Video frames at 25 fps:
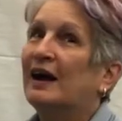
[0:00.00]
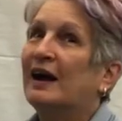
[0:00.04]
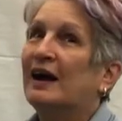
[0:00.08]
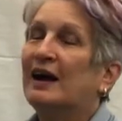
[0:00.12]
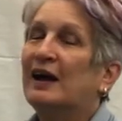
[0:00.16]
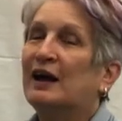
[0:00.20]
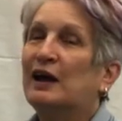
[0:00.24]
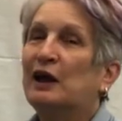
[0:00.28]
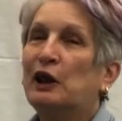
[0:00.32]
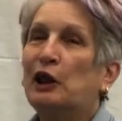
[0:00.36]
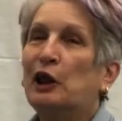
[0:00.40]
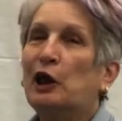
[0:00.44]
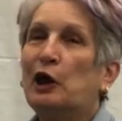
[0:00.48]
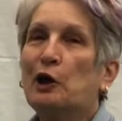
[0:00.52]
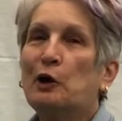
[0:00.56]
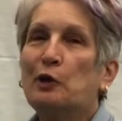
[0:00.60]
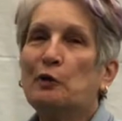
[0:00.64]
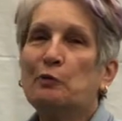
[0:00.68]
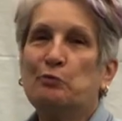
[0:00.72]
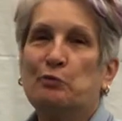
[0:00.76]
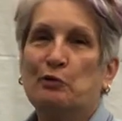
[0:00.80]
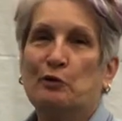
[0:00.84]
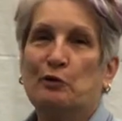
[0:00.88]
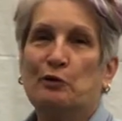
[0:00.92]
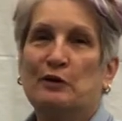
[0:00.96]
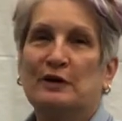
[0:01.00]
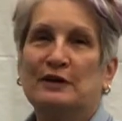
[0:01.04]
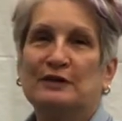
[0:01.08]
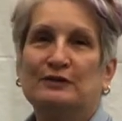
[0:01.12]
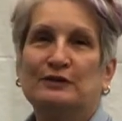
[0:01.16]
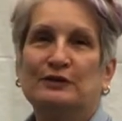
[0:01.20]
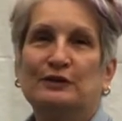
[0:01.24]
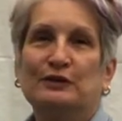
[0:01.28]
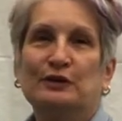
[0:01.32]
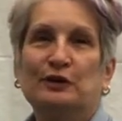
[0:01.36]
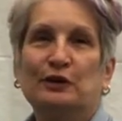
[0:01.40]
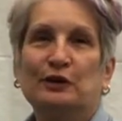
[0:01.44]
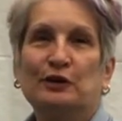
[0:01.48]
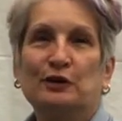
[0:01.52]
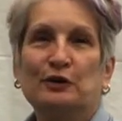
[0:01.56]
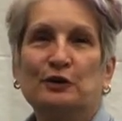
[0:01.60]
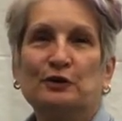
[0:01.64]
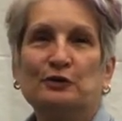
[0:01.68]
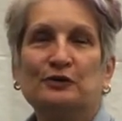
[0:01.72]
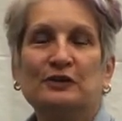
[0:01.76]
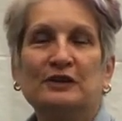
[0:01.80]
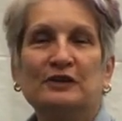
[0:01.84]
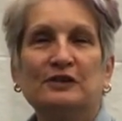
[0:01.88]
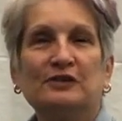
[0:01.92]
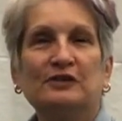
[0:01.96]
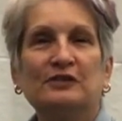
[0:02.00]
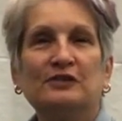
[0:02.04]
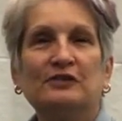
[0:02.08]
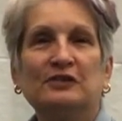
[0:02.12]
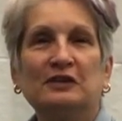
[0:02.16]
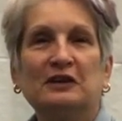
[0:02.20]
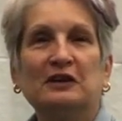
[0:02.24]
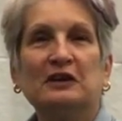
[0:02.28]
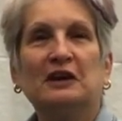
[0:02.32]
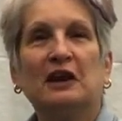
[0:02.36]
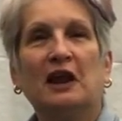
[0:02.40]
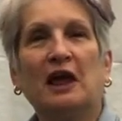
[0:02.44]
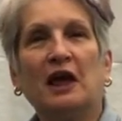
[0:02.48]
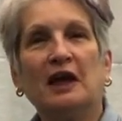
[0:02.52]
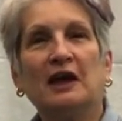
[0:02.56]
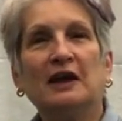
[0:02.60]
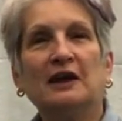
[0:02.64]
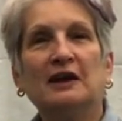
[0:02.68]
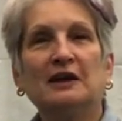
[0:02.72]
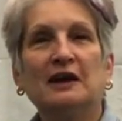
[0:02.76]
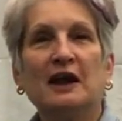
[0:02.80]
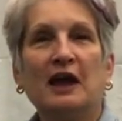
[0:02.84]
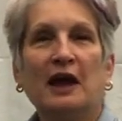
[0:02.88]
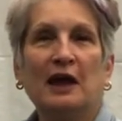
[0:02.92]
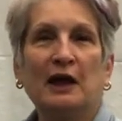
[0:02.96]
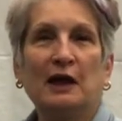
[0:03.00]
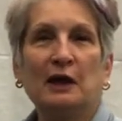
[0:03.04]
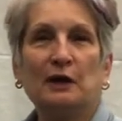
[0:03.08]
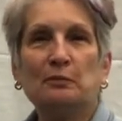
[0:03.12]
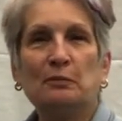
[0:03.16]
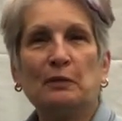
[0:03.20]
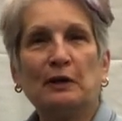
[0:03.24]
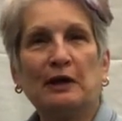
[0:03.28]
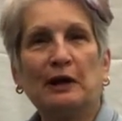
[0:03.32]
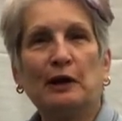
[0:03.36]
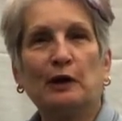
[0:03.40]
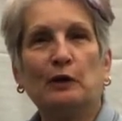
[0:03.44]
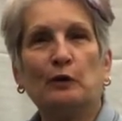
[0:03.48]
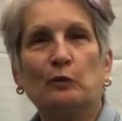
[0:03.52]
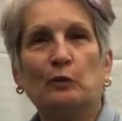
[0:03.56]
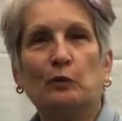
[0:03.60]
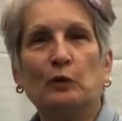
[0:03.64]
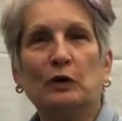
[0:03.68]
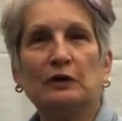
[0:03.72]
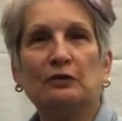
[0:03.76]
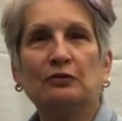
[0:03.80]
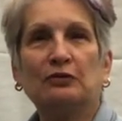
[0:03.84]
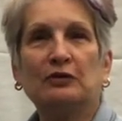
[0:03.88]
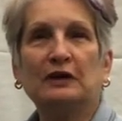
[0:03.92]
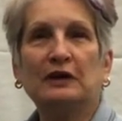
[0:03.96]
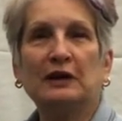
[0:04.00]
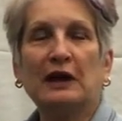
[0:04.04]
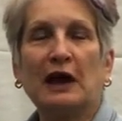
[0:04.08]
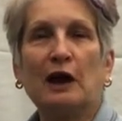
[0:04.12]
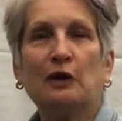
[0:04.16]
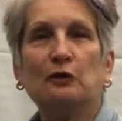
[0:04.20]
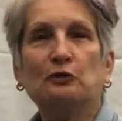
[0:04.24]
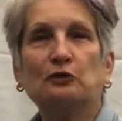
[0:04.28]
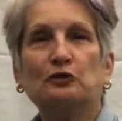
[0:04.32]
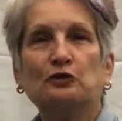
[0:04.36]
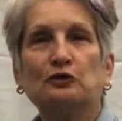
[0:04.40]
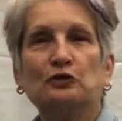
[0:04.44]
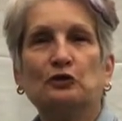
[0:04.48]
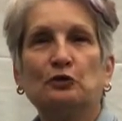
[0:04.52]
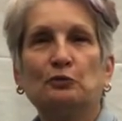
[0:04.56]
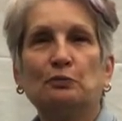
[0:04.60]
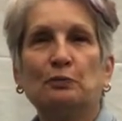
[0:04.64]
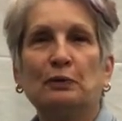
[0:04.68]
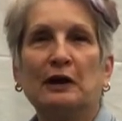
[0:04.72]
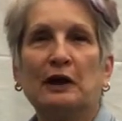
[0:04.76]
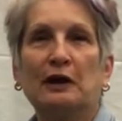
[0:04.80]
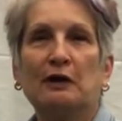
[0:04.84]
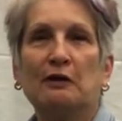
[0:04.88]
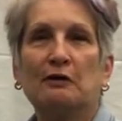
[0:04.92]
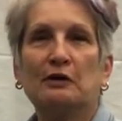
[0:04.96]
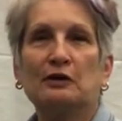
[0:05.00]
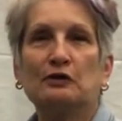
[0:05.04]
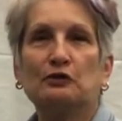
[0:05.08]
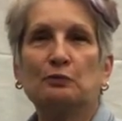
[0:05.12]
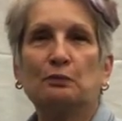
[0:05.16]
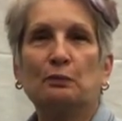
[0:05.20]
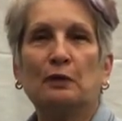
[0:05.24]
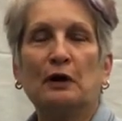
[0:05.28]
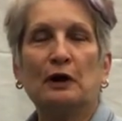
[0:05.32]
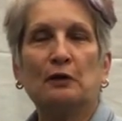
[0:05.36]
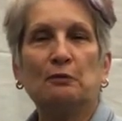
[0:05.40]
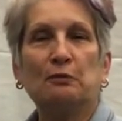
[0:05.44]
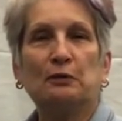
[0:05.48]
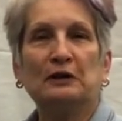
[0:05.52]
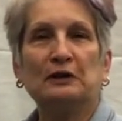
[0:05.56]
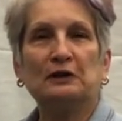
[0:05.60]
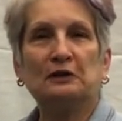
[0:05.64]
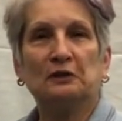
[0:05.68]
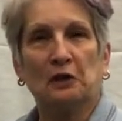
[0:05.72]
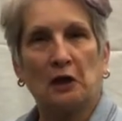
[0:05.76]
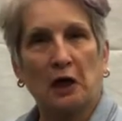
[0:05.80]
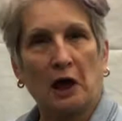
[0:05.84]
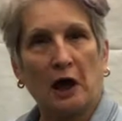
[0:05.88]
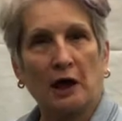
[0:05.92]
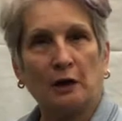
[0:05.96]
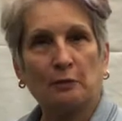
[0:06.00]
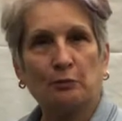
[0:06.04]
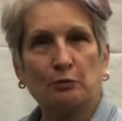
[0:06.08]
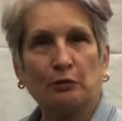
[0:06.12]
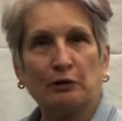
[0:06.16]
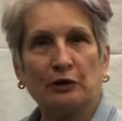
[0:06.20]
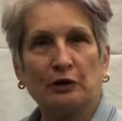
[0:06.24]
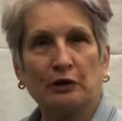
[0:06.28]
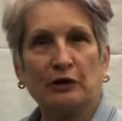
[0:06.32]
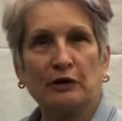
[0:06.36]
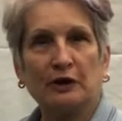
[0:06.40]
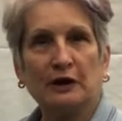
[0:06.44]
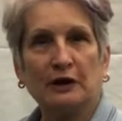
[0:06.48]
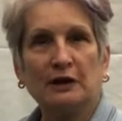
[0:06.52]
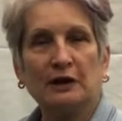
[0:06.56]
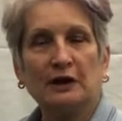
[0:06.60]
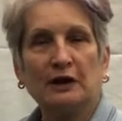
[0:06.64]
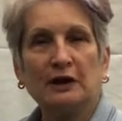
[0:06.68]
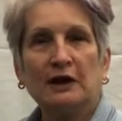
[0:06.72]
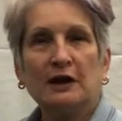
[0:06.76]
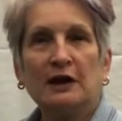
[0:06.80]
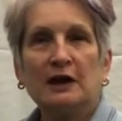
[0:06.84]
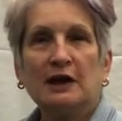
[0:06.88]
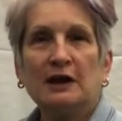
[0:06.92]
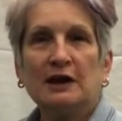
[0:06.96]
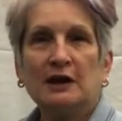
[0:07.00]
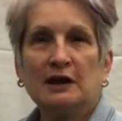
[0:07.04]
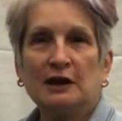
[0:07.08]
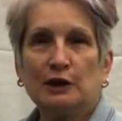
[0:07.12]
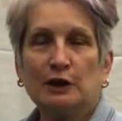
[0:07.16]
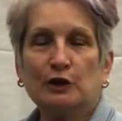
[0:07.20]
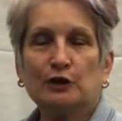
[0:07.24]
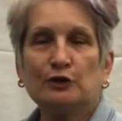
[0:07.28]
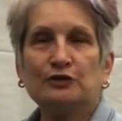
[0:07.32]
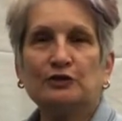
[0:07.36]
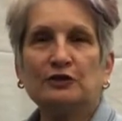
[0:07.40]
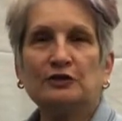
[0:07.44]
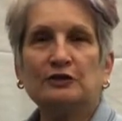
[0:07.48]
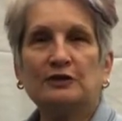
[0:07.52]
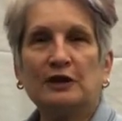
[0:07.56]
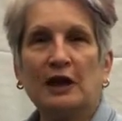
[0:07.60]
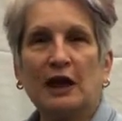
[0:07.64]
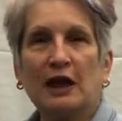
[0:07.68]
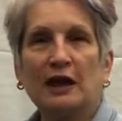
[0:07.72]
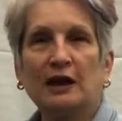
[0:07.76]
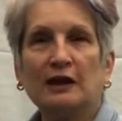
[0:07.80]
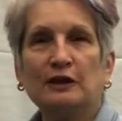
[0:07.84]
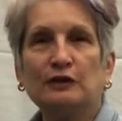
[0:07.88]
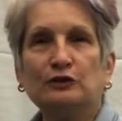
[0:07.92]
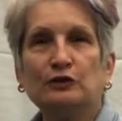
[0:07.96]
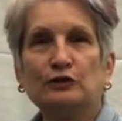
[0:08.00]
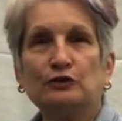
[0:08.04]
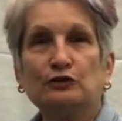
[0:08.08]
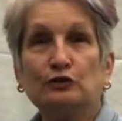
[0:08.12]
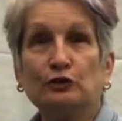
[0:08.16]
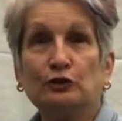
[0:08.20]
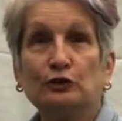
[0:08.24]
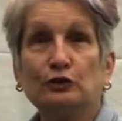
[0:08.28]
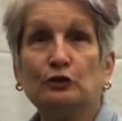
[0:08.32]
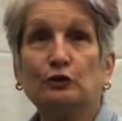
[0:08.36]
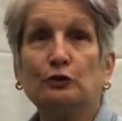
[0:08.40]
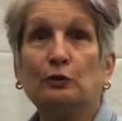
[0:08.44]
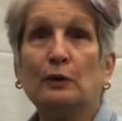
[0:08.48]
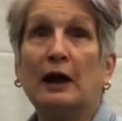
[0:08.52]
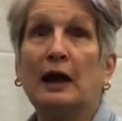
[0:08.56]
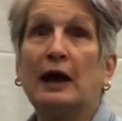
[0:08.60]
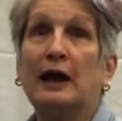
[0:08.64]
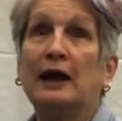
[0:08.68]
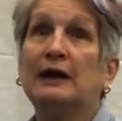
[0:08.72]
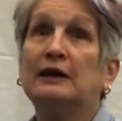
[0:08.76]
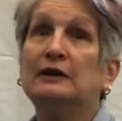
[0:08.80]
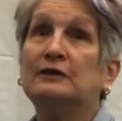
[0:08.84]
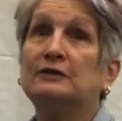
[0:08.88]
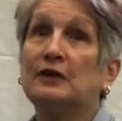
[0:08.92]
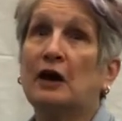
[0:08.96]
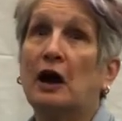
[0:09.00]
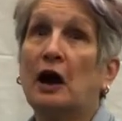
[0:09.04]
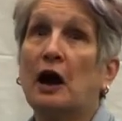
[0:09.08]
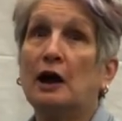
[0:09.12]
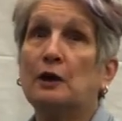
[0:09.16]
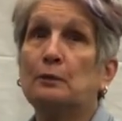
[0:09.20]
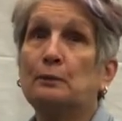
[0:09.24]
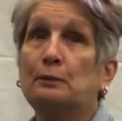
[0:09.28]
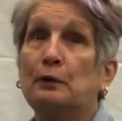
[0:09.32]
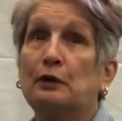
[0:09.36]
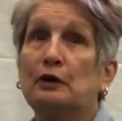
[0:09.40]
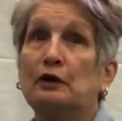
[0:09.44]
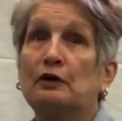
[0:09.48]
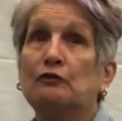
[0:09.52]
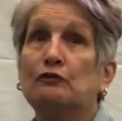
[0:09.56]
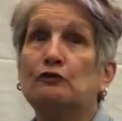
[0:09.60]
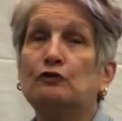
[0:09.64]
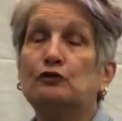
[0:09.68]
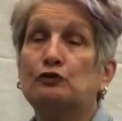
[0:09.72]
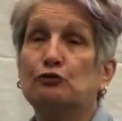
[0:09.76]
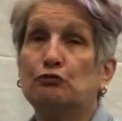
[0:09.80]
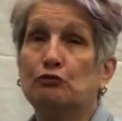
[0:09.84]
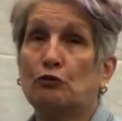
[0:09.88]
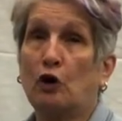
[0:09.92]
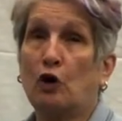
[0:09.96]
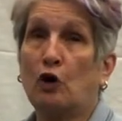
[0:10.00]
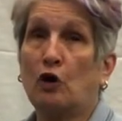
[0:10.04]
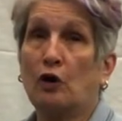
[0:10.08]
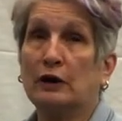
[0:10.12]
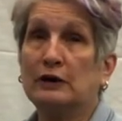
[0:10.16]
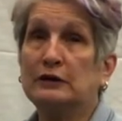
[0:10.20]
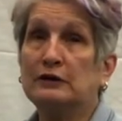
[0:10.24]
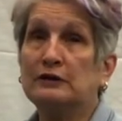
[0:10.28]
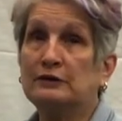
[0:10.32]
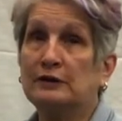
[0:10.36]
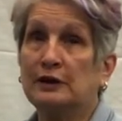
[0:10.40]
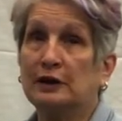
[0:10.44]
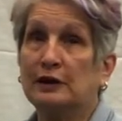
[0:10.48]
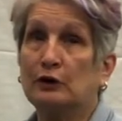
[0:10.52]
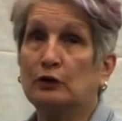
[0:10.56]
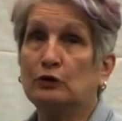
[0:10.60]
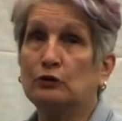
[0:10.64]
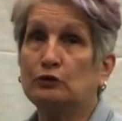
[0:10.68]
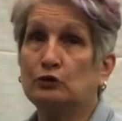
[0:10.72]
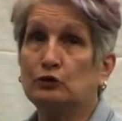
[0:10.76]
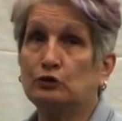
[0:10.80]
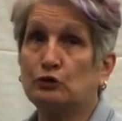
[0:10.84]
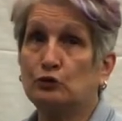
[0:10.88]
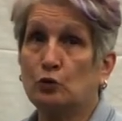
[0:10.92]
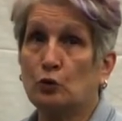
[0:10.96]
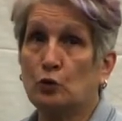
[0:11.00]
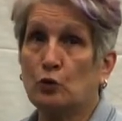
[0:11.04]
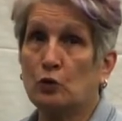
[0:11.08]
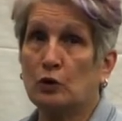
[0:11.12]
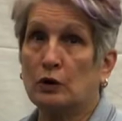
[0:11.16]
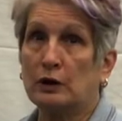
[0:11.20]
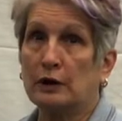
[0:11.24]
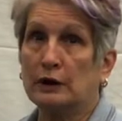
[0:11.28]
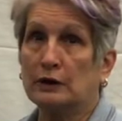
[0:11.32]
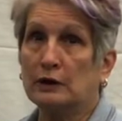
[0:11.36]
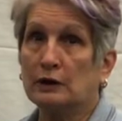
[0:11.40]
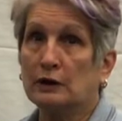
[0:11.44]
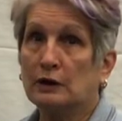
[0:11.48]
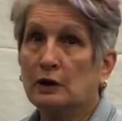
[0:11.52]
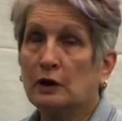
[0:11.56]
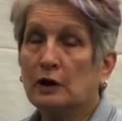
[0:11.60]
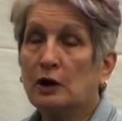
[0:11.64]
Hello boys and girls, this is Elaine with the Calcasieu Parish Public Library, here today to do a type of draw and tell story.